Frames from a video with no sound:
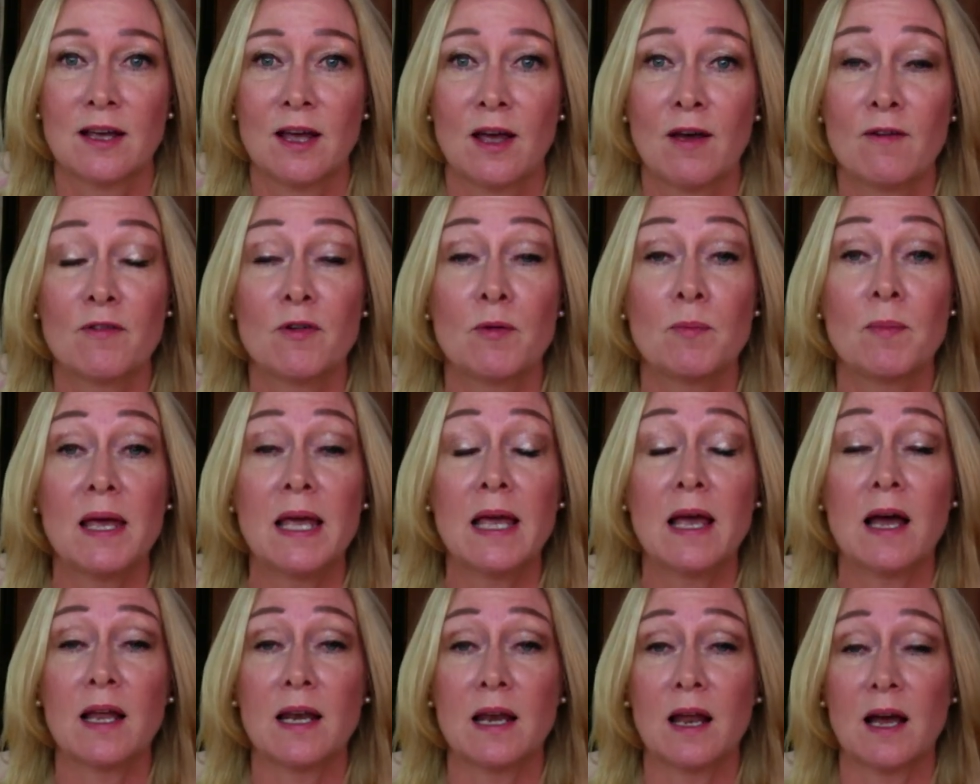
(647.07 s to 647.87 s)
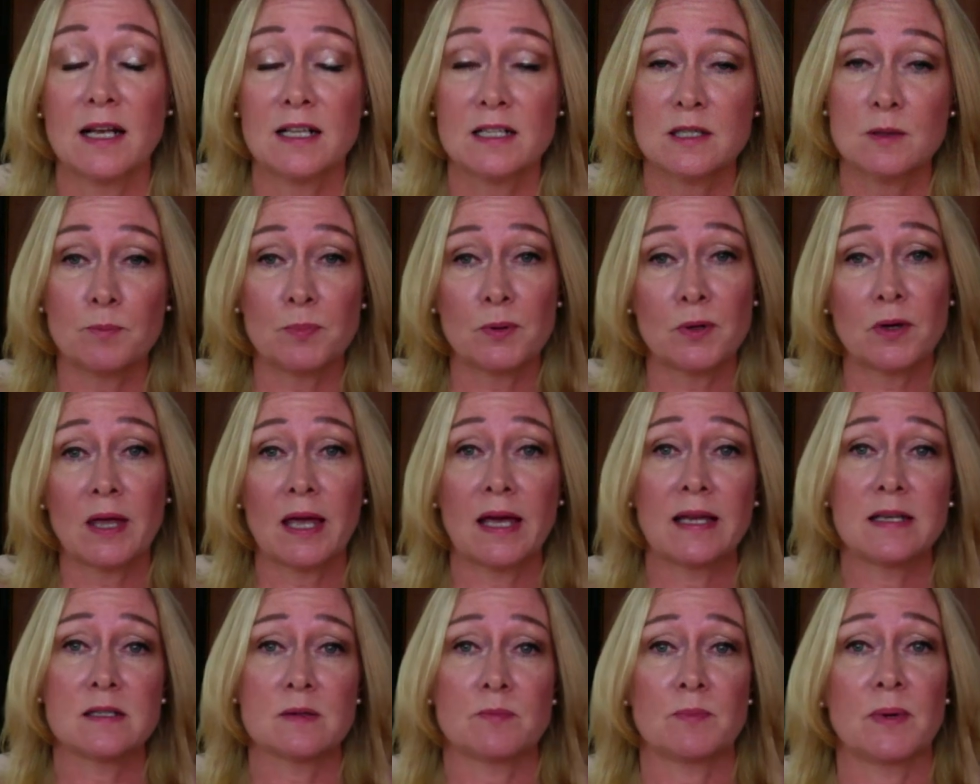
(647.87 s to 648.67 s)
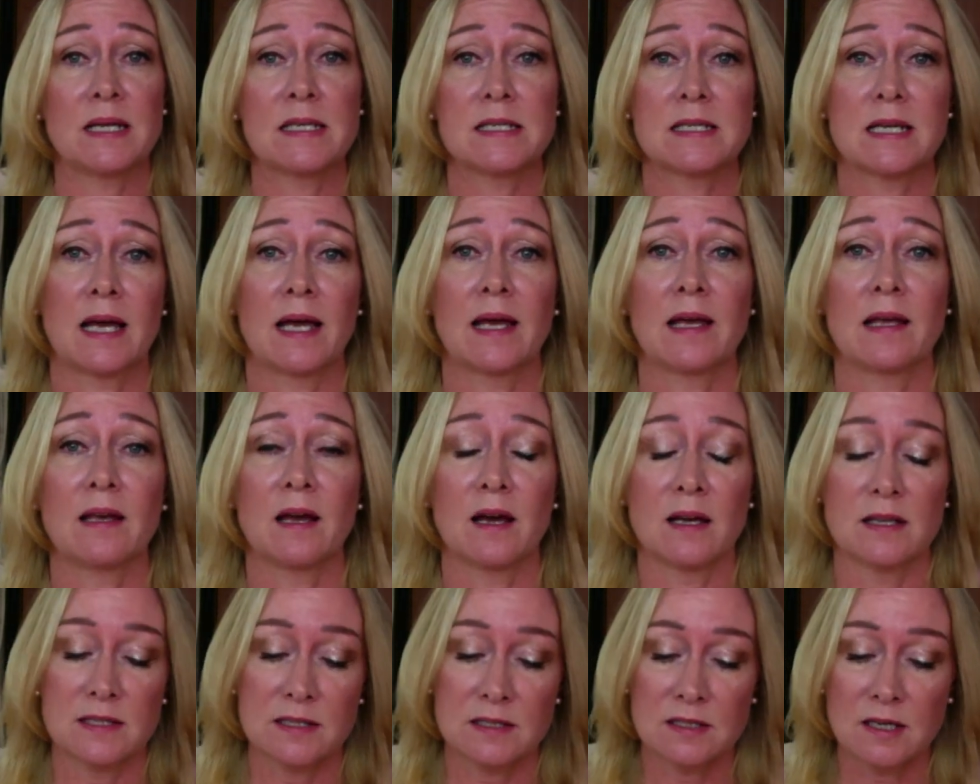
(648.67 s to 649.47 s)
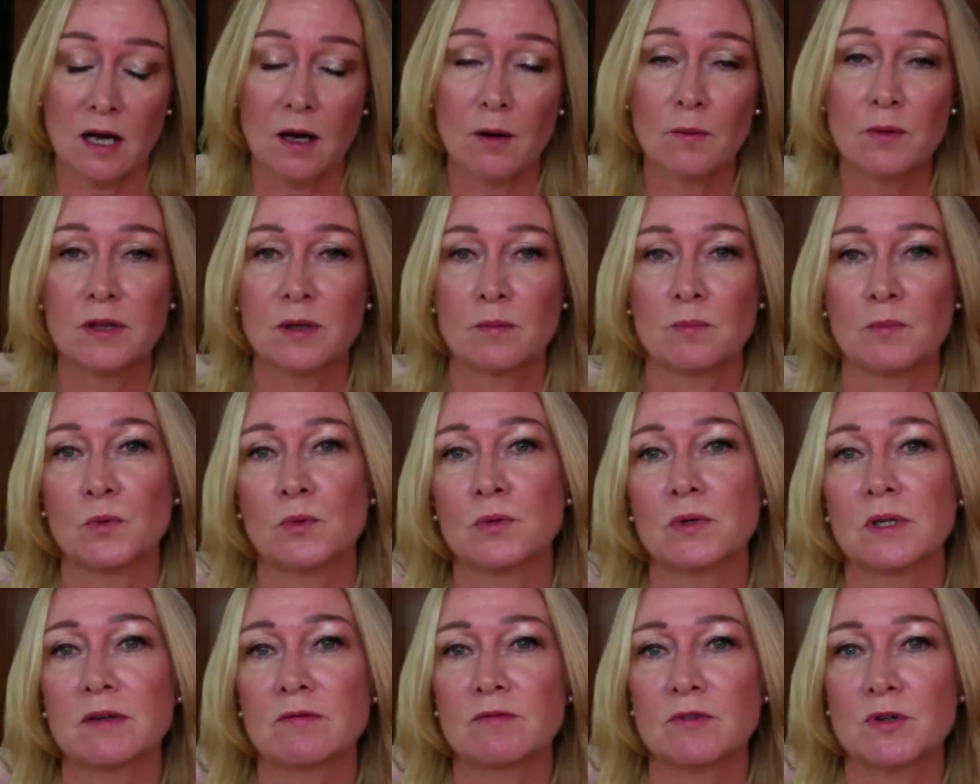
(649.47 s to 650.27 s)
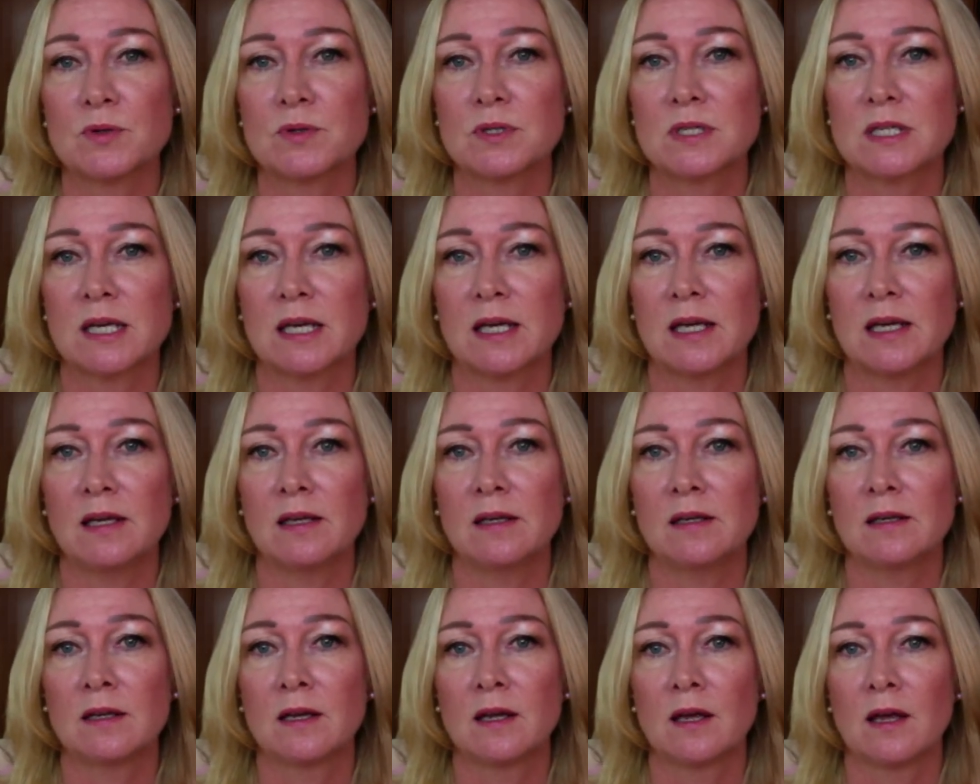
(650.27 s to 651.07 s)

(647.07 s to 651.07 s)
For me, I like to bookend my day. I start with a morning routine